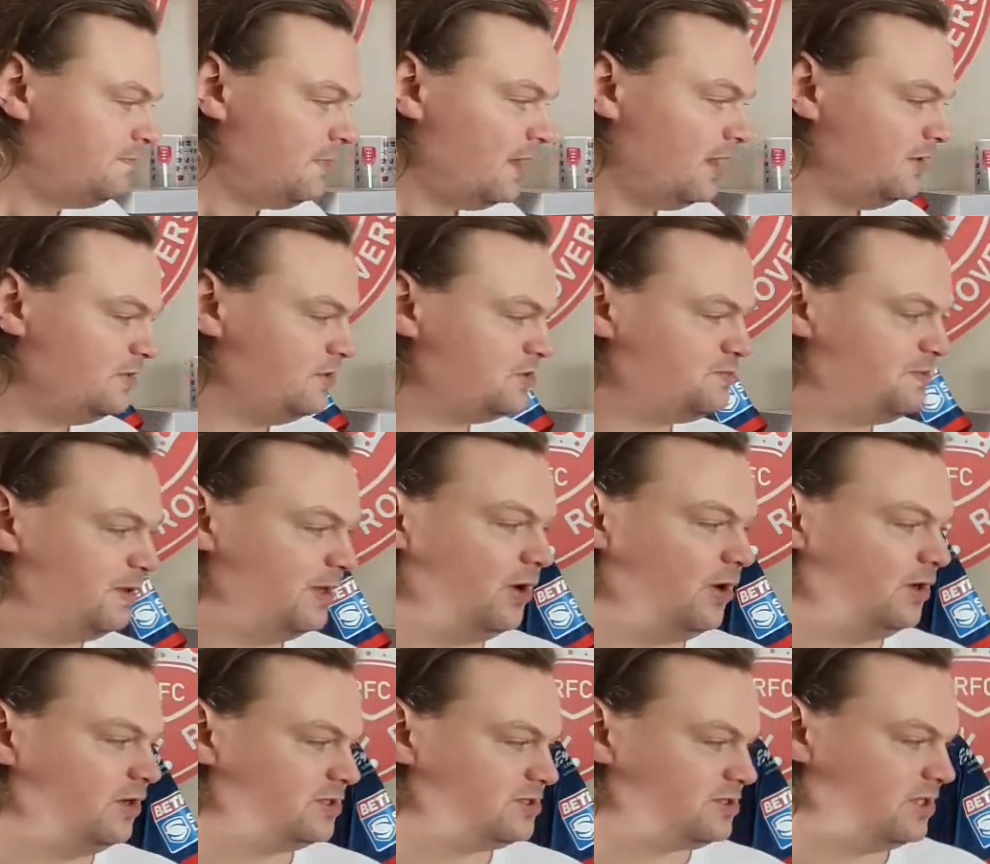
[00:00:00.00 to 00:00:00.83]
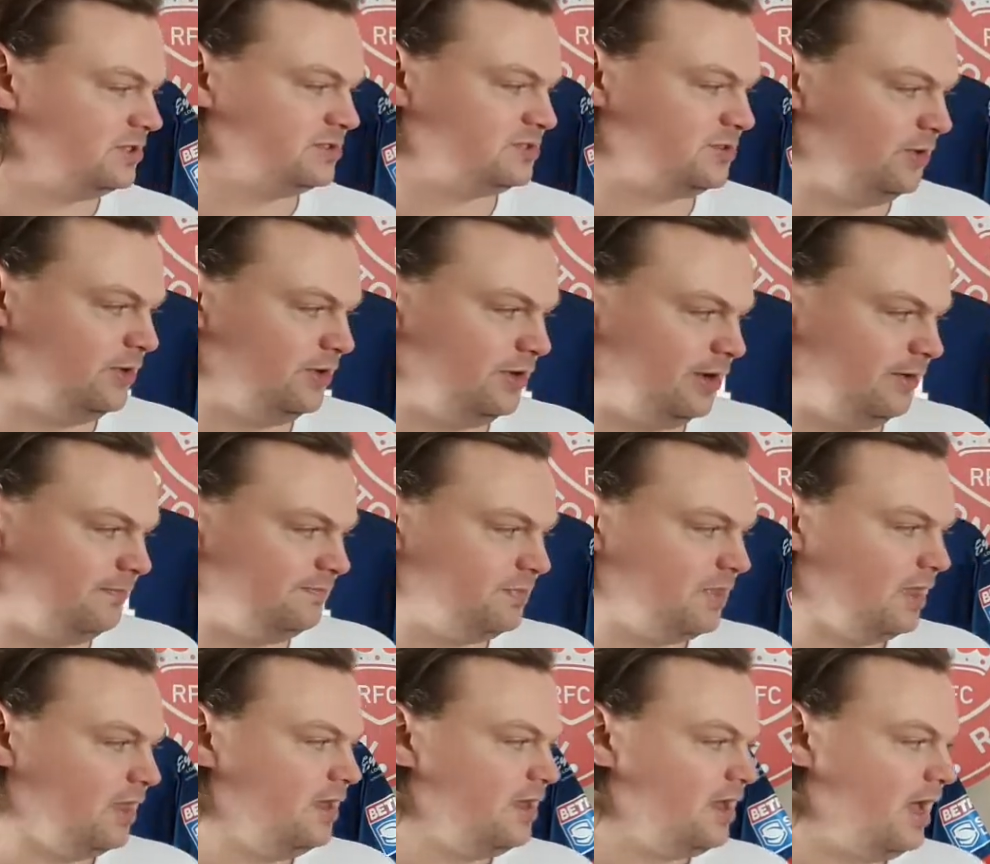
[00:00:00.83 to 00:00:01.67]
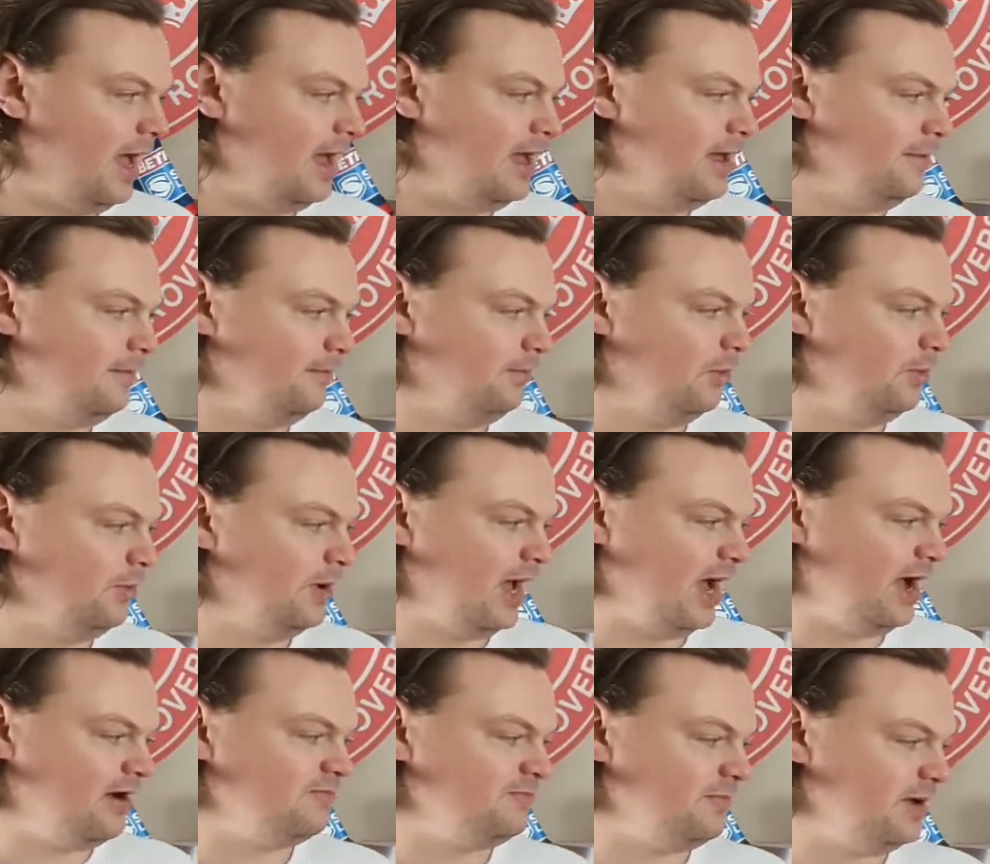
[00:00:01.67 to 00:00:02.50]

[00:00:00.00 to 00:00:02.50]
There's been all sorts going on. But we have